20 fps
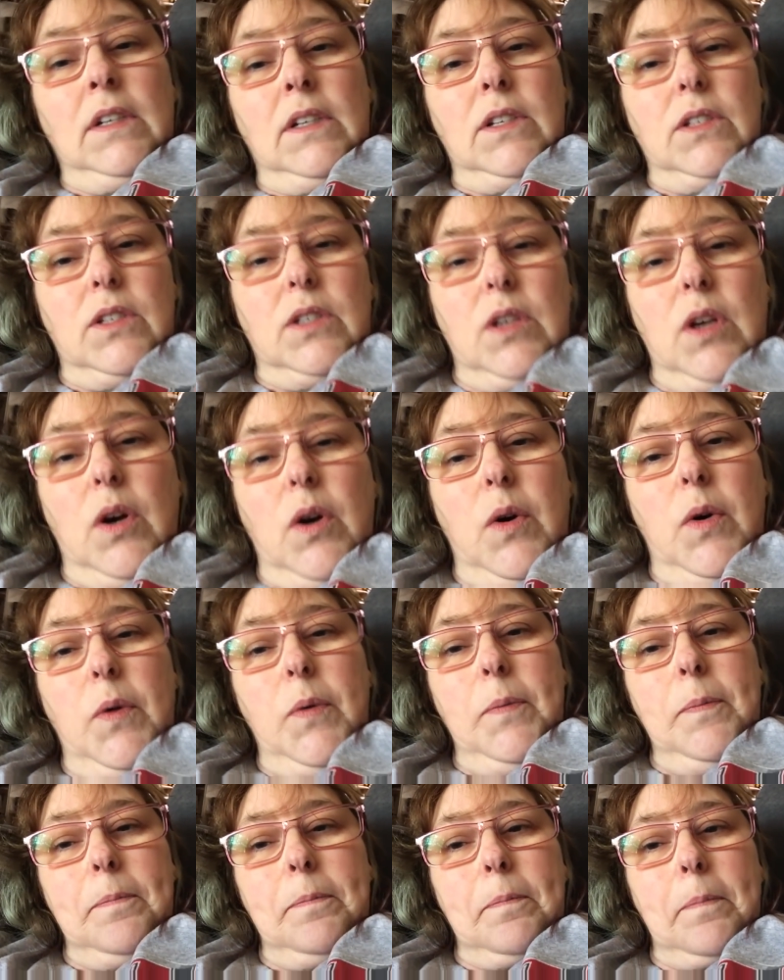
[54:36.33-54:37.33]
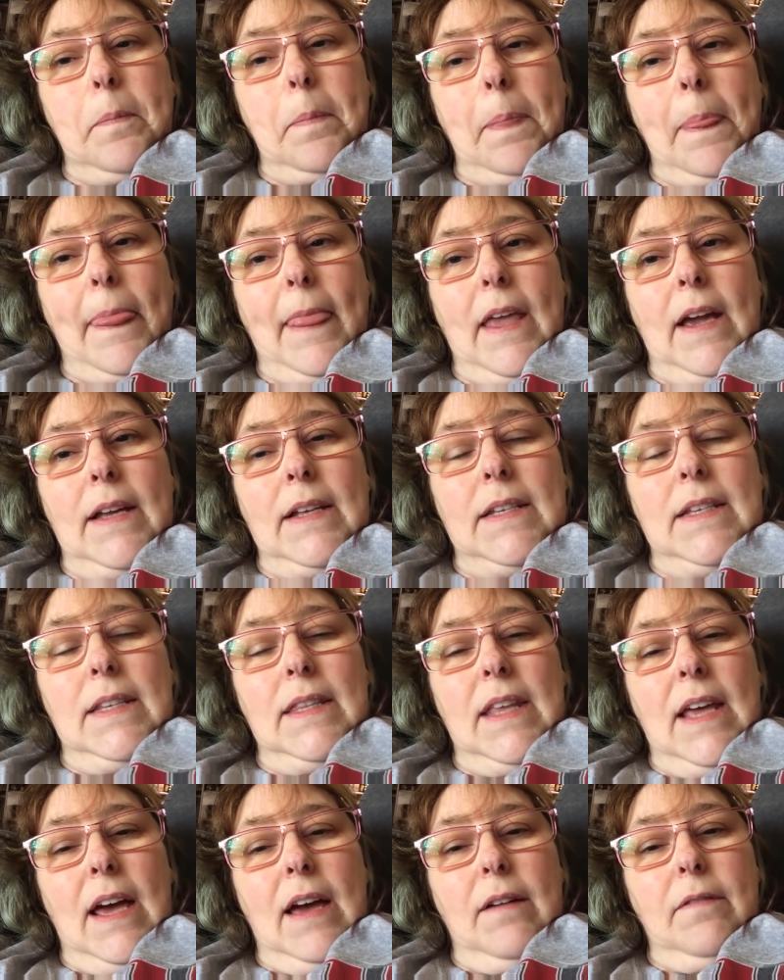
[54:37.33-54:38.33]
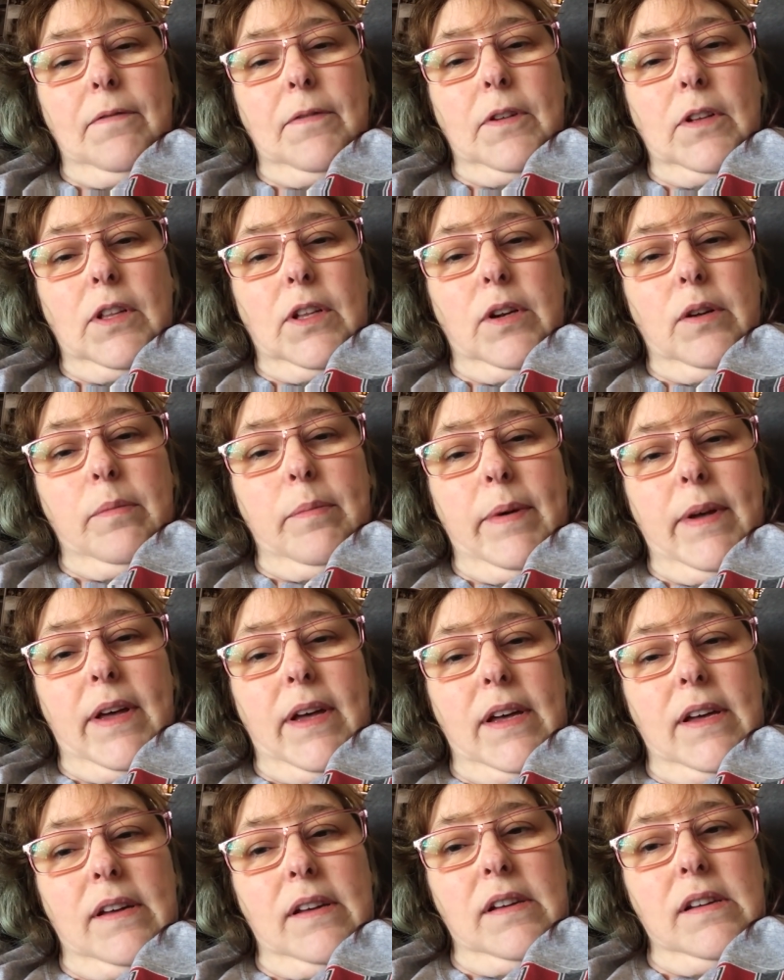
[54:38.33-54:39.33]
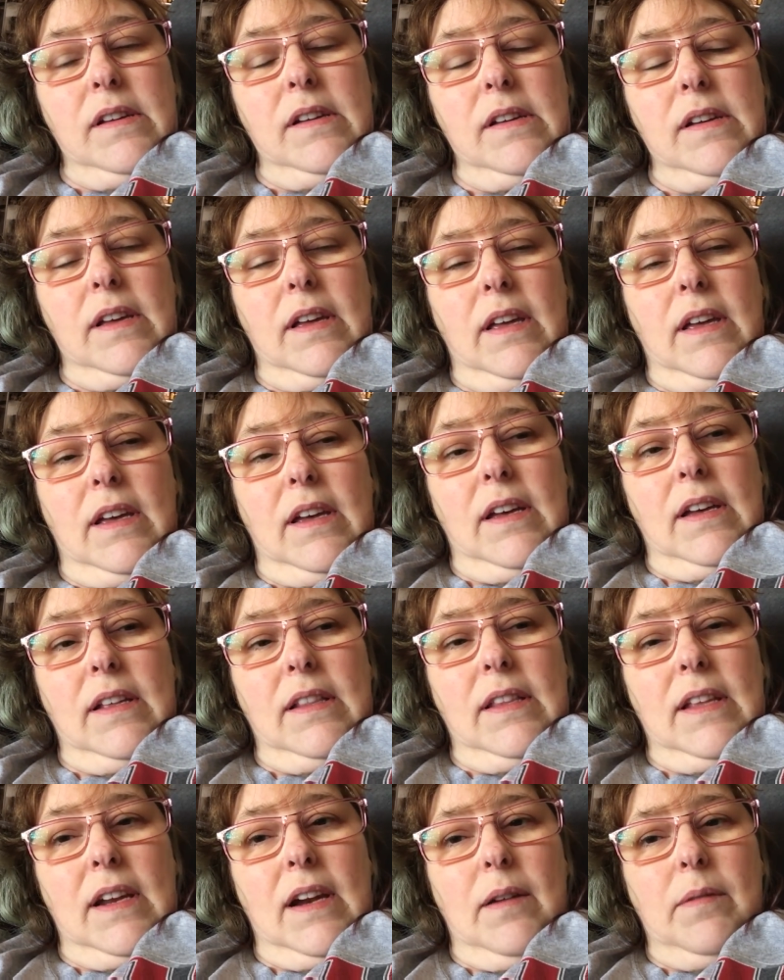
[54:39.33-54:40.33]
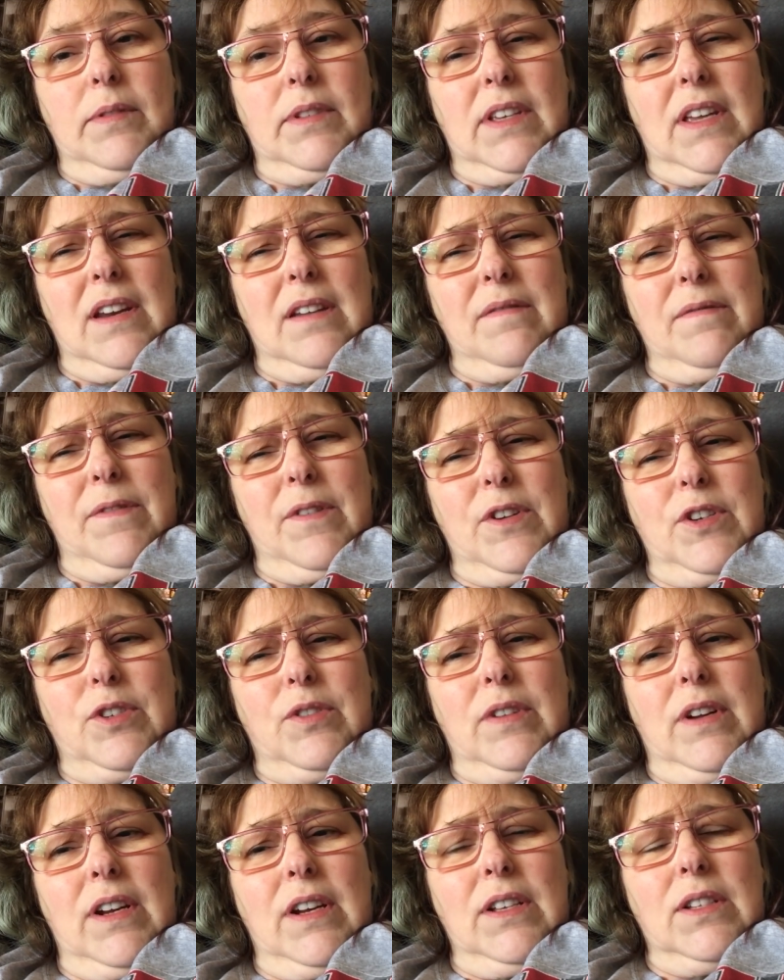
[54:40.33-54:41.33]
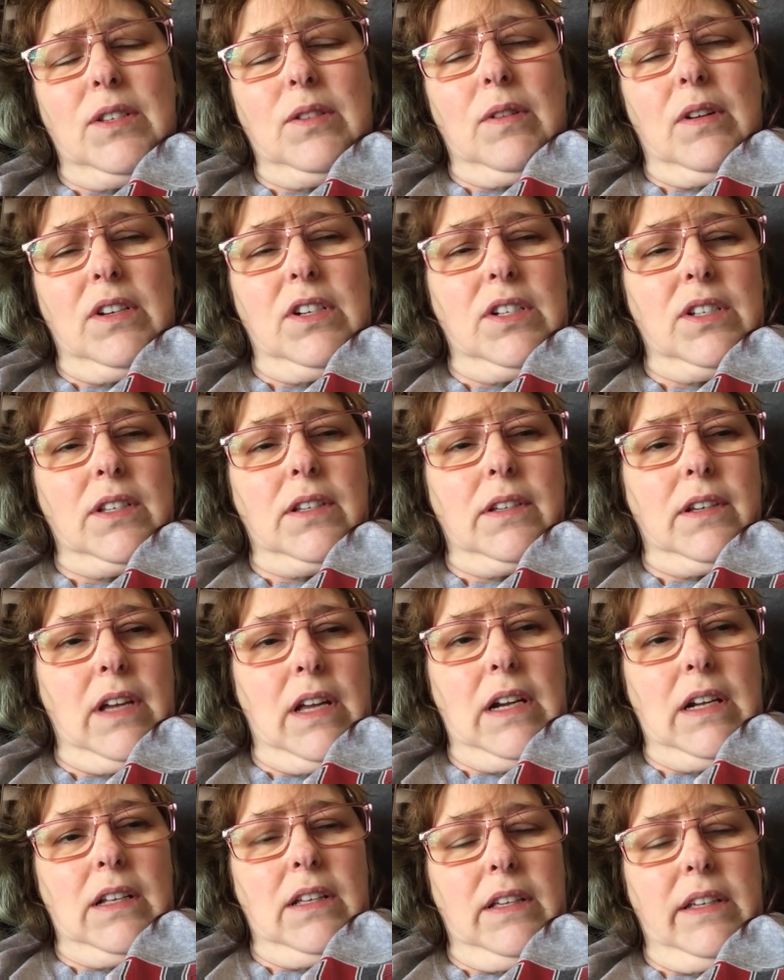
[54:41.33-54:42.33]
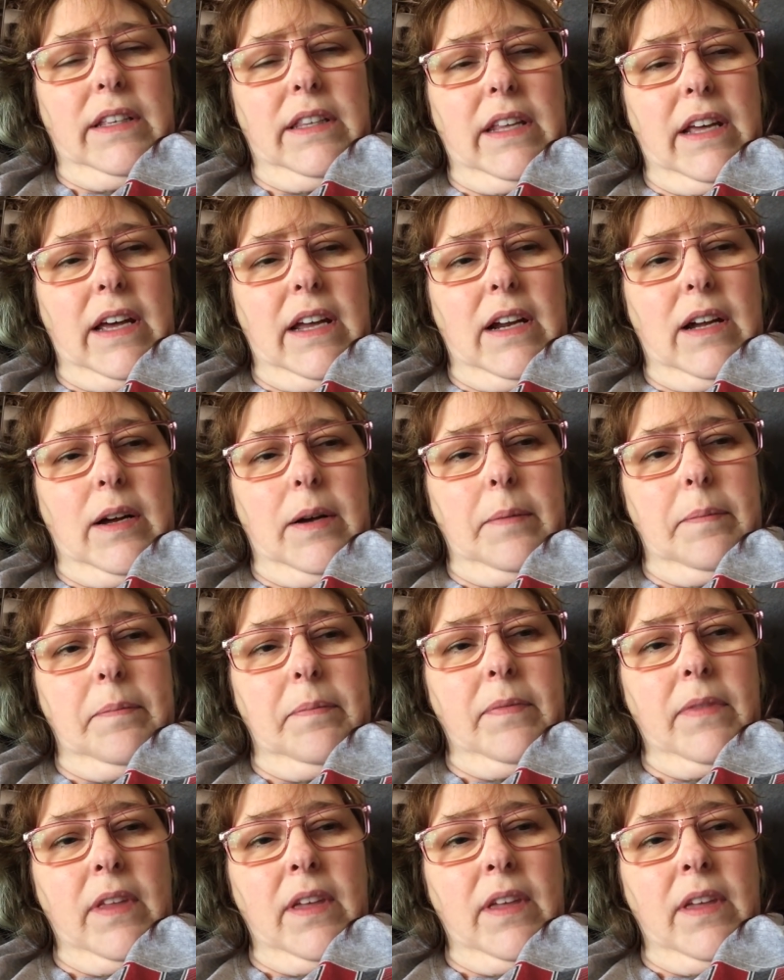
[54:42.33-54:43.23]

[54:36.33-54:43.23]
So I did that for a little bit and then I was getting frustrated, so I just kind of cleaned that up.